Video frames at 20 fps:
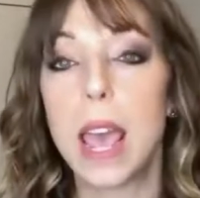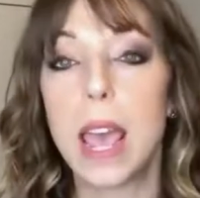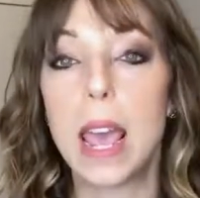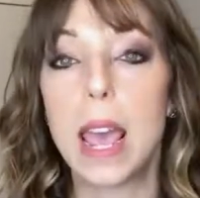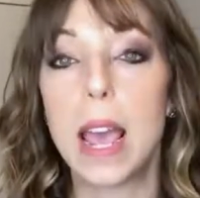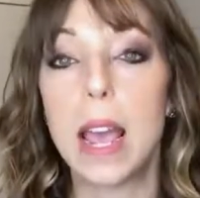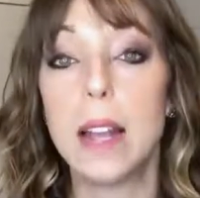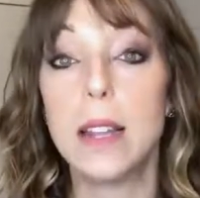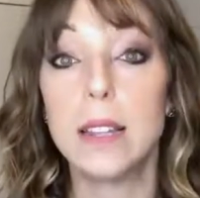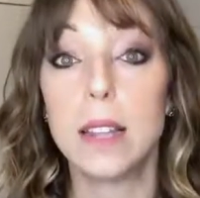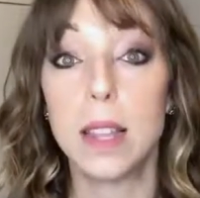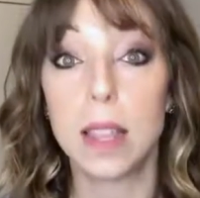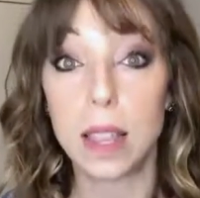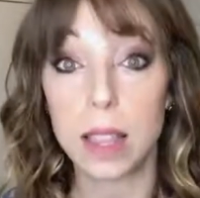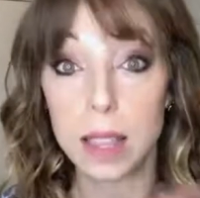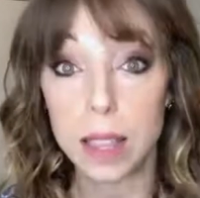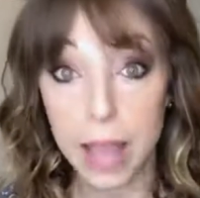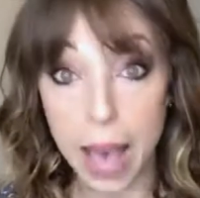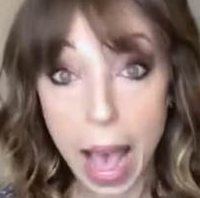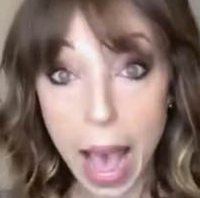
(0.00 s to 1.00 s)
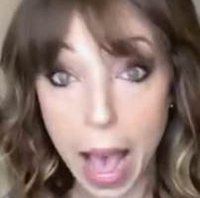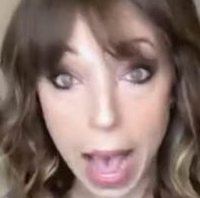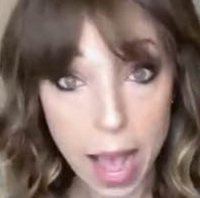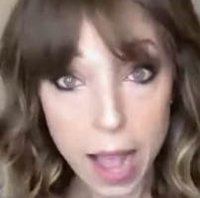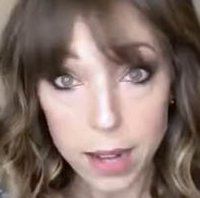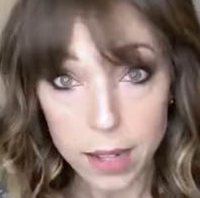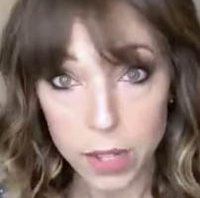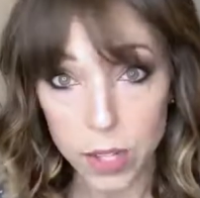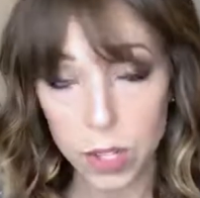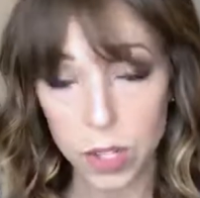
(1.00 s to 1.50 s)
And
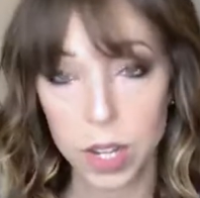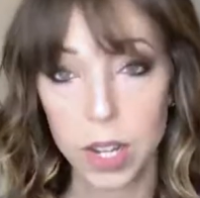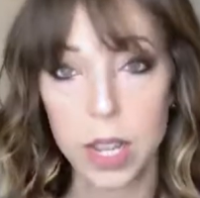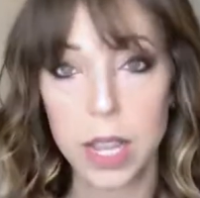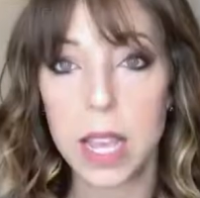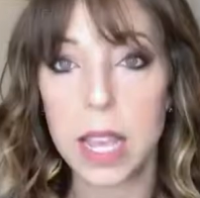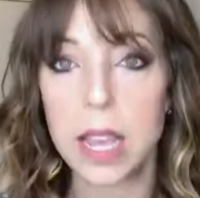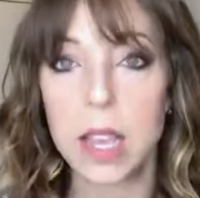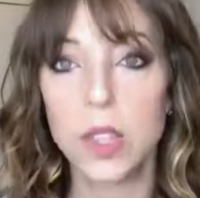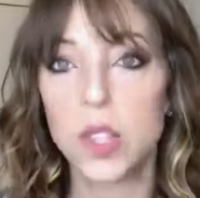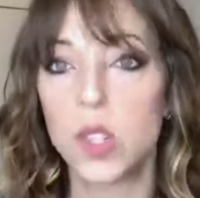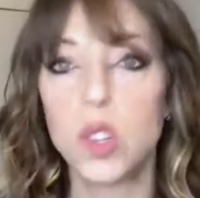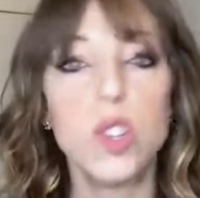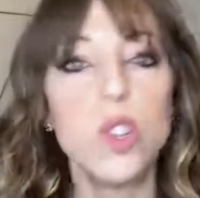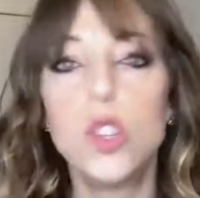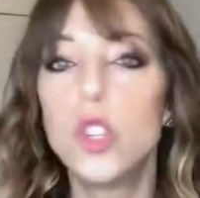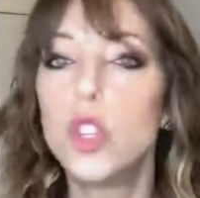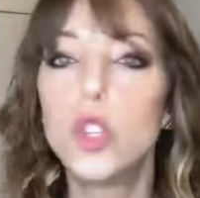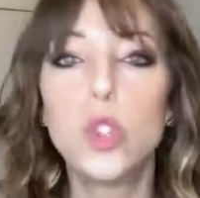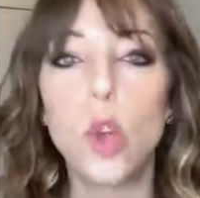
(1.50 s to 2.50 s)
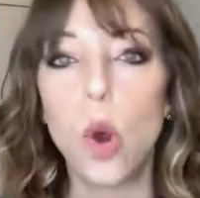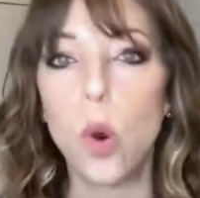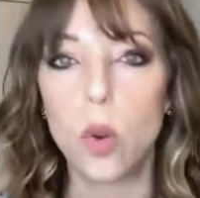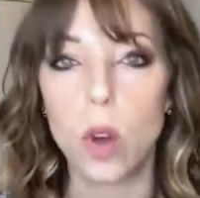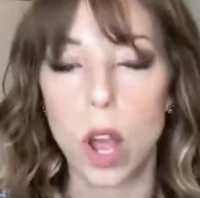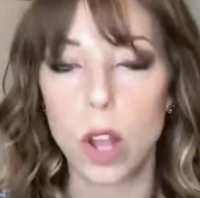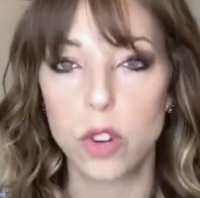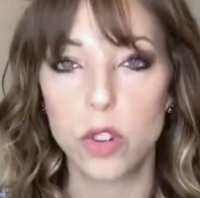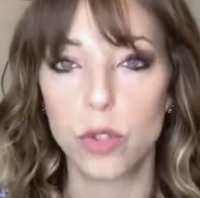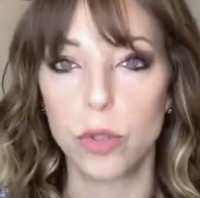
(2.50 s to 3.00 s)
that is so
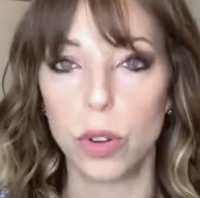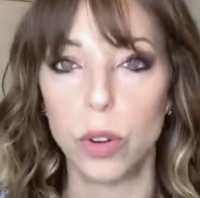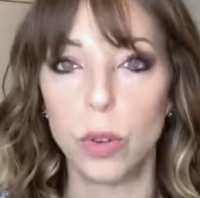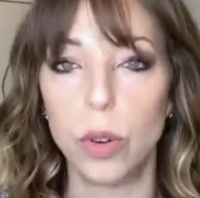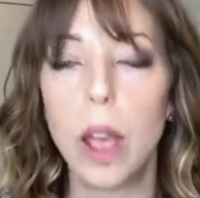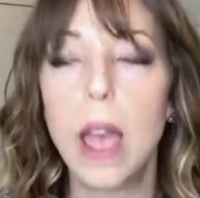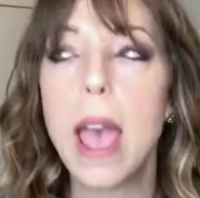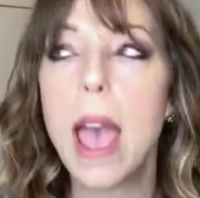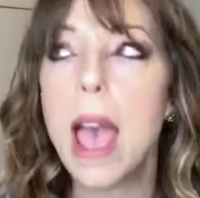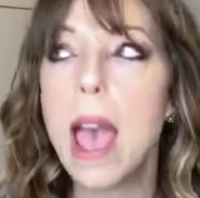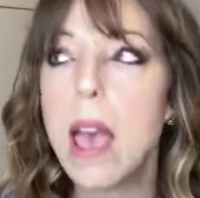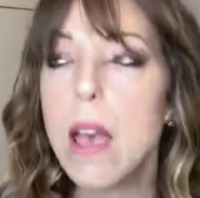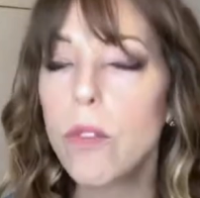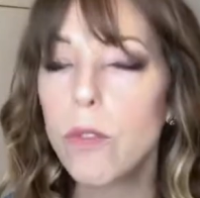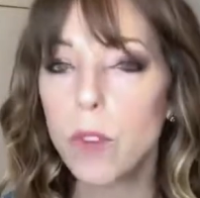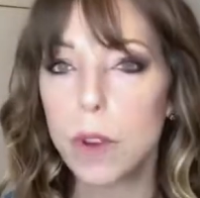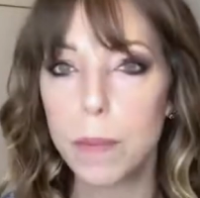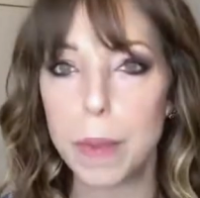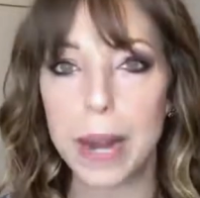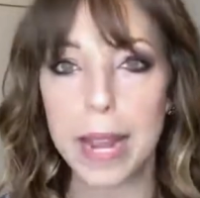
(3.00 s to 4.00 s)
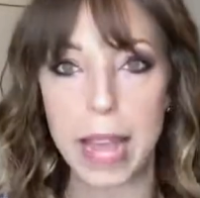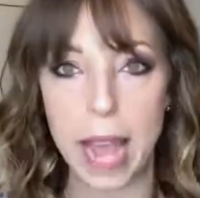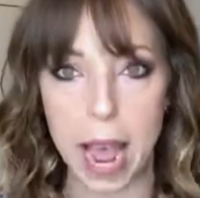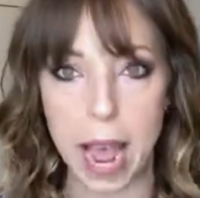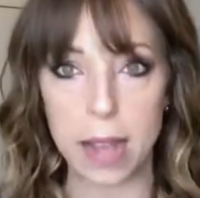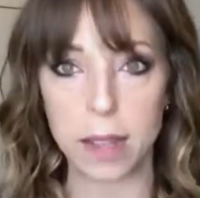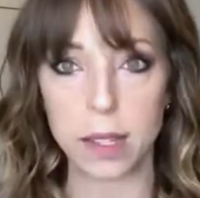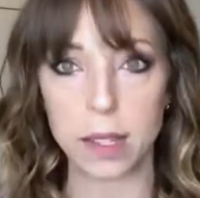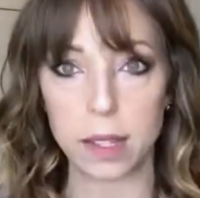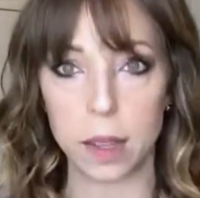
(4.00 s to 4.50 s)
not true. Everybody
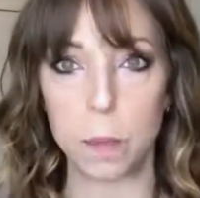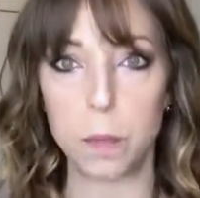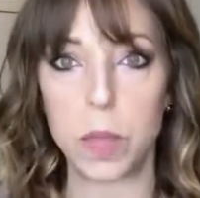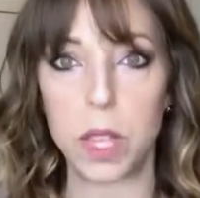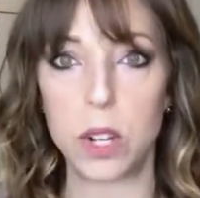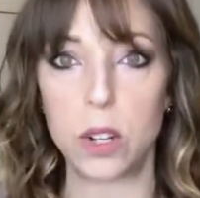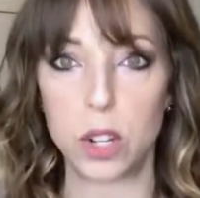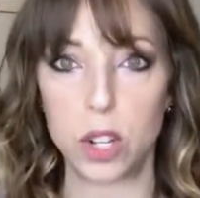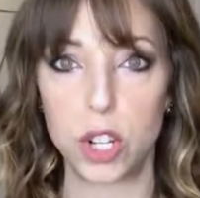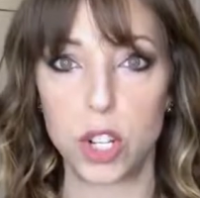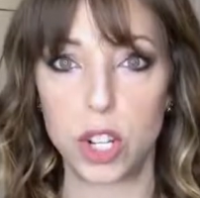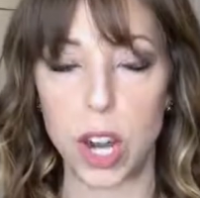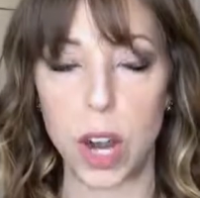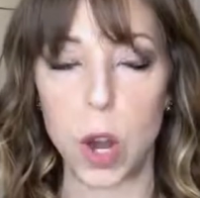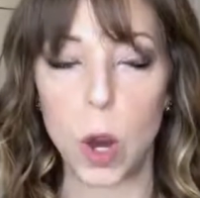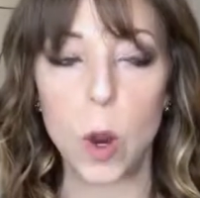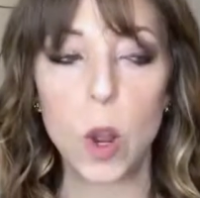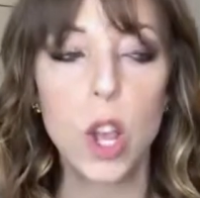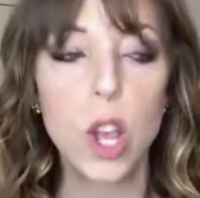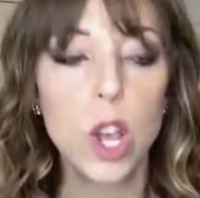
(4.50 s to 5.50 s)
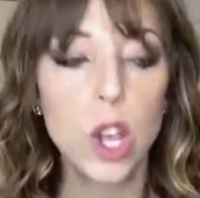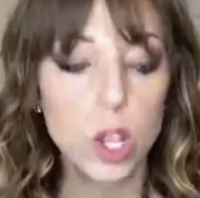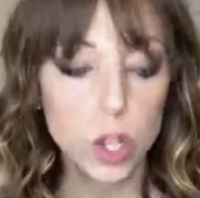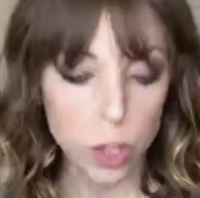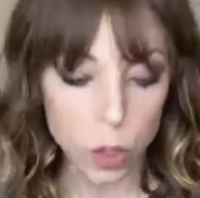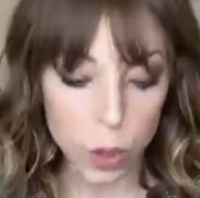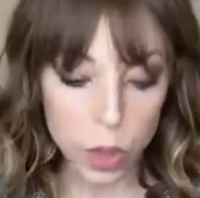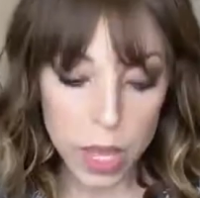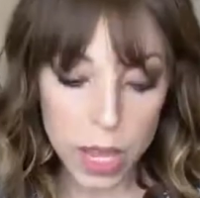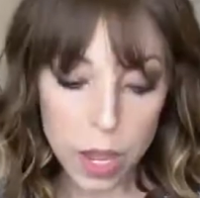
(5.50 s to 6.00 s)
has something to share.
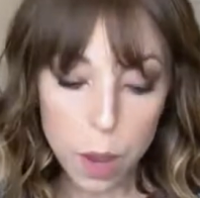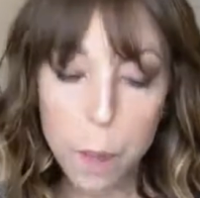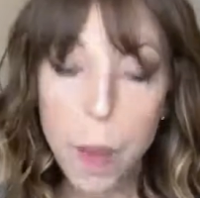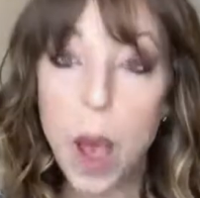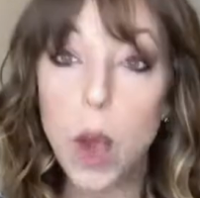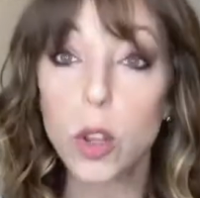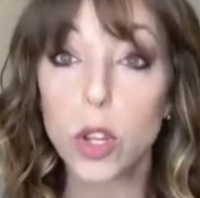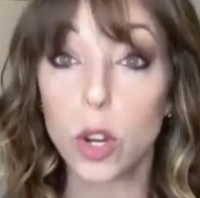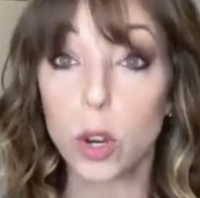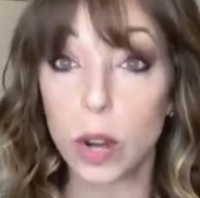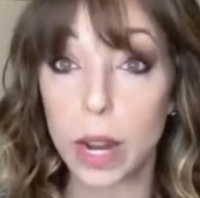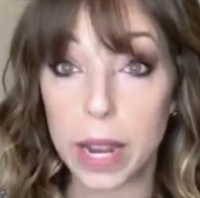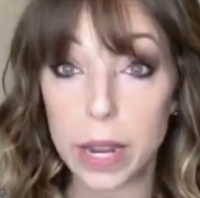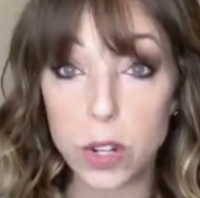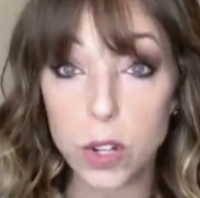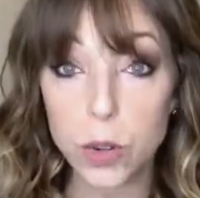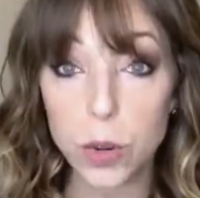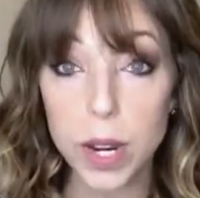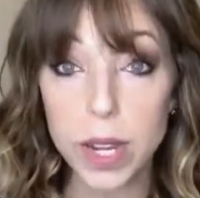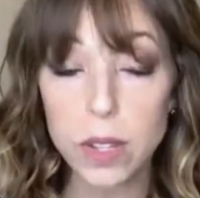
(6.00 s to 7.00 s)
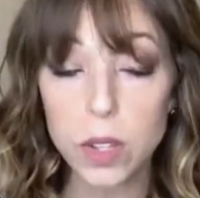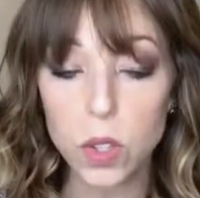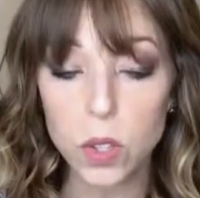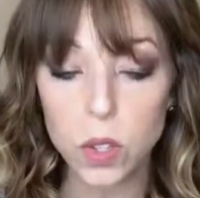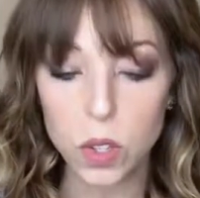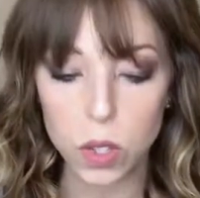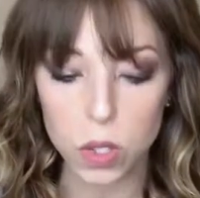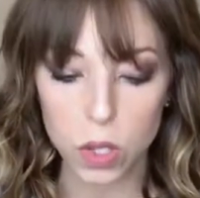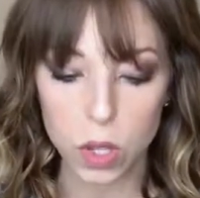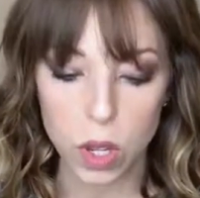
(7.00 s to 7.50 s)
So think about your
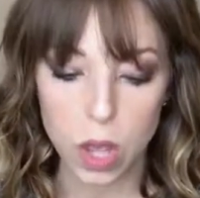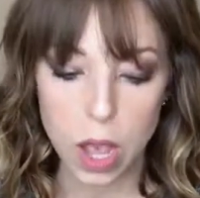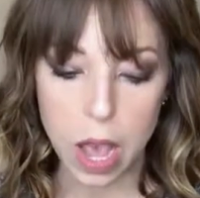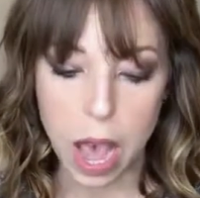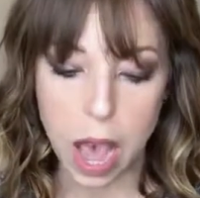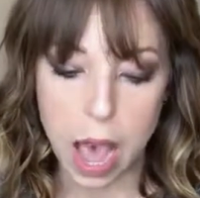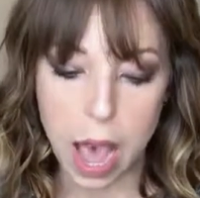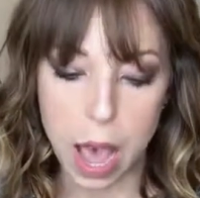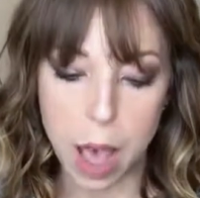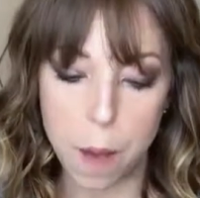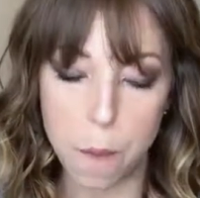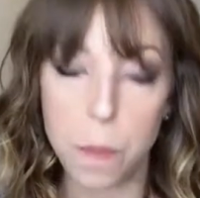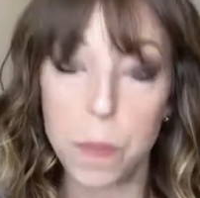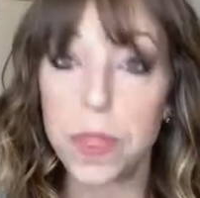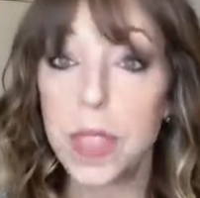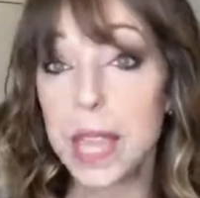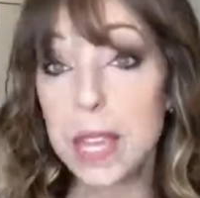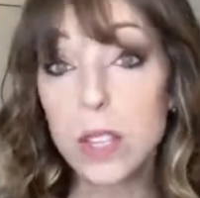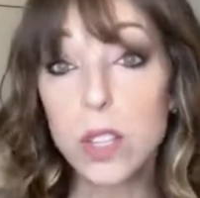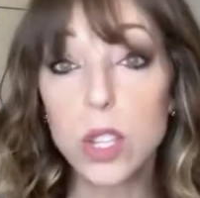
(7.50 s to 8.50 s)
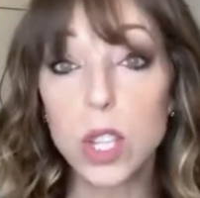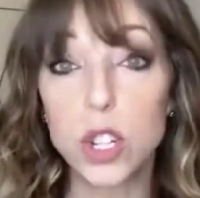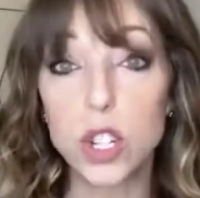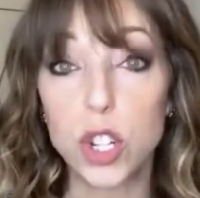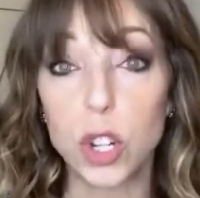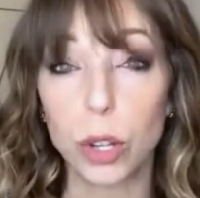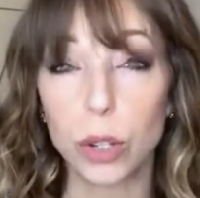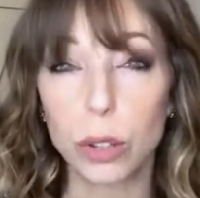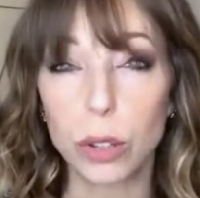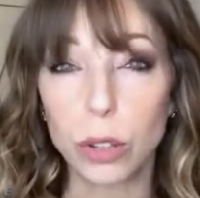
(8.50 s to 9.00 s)
interests, things
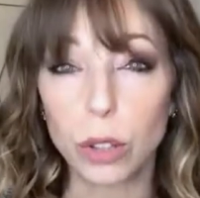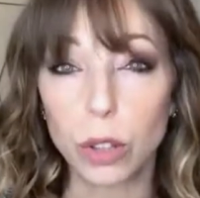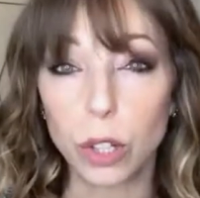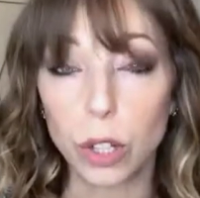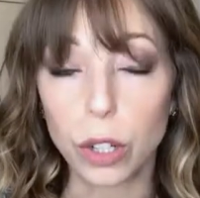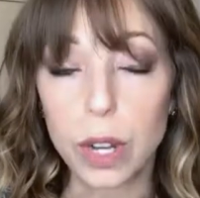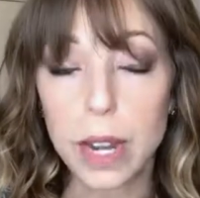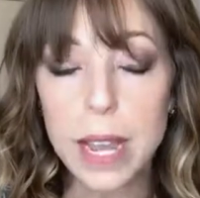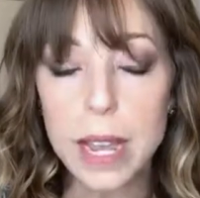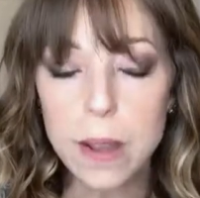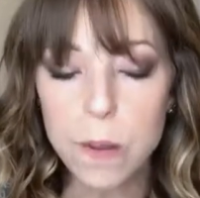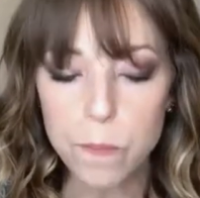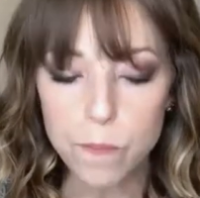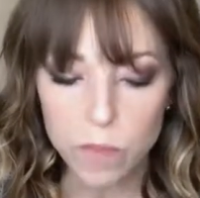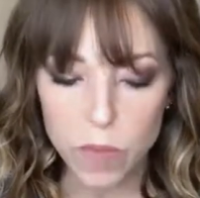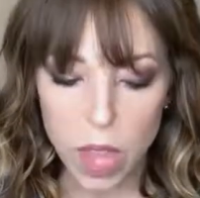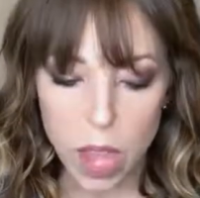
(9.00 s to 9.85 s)
that you're learning.